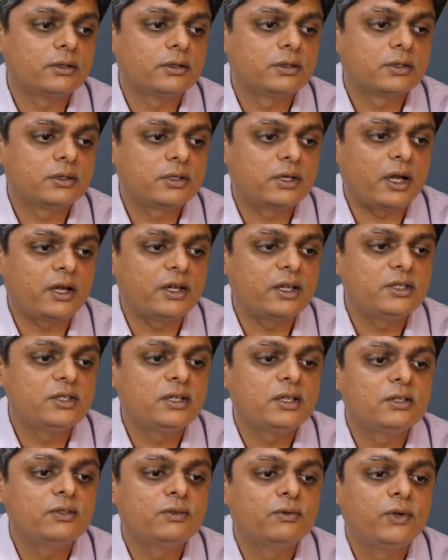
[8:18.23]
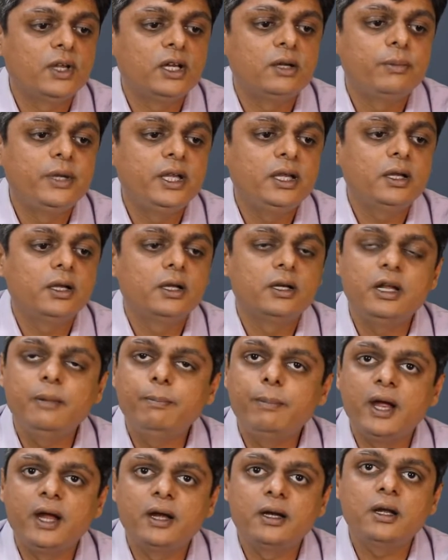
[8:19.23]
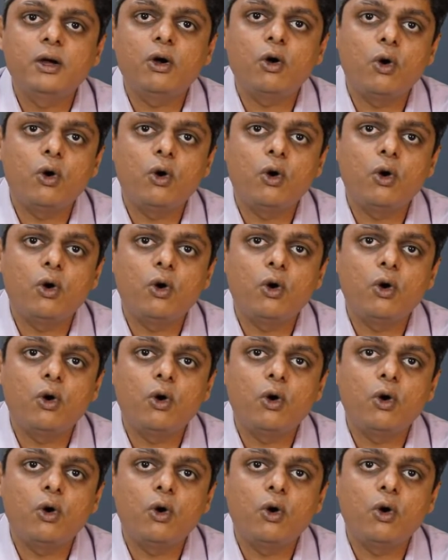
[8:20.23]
strategies will be depend